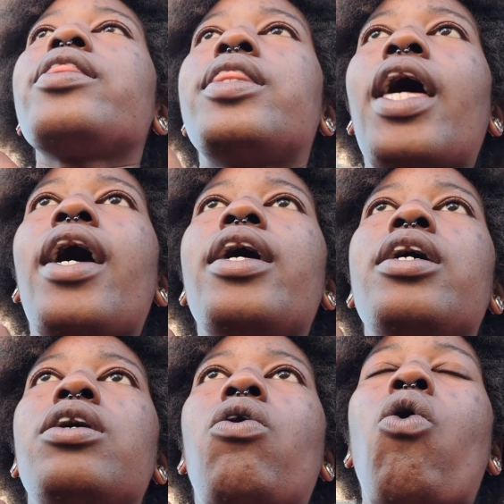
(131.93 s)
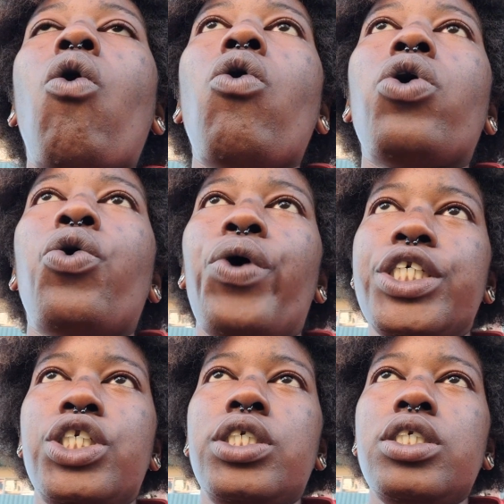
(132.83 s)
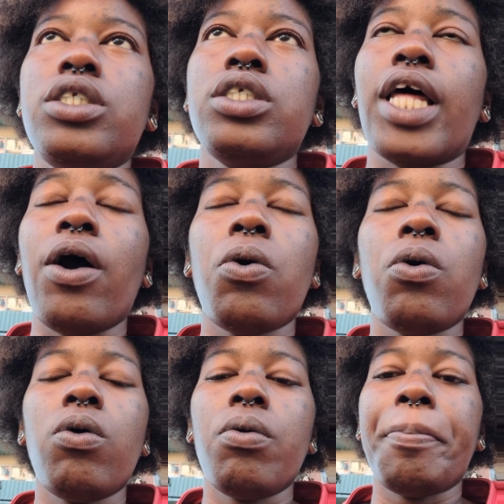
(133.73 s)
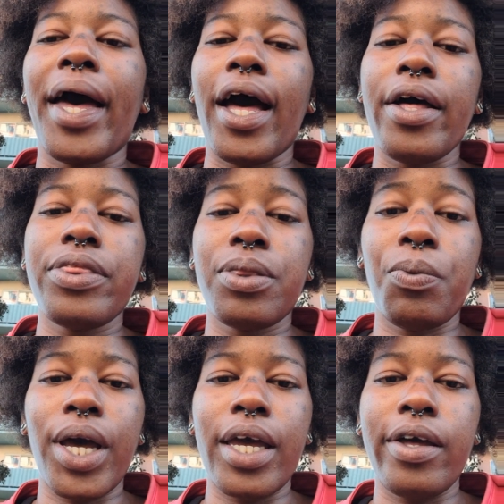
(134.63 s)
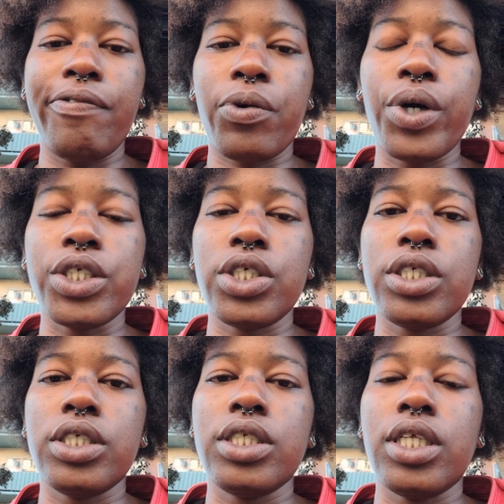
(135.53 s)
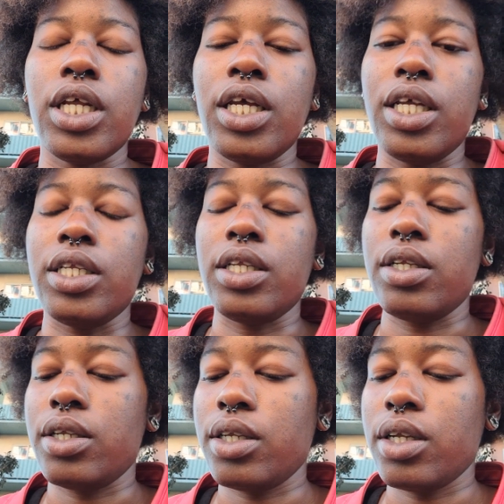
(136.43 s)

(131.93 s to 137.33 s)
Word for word: that whole question, that whole pathway of question and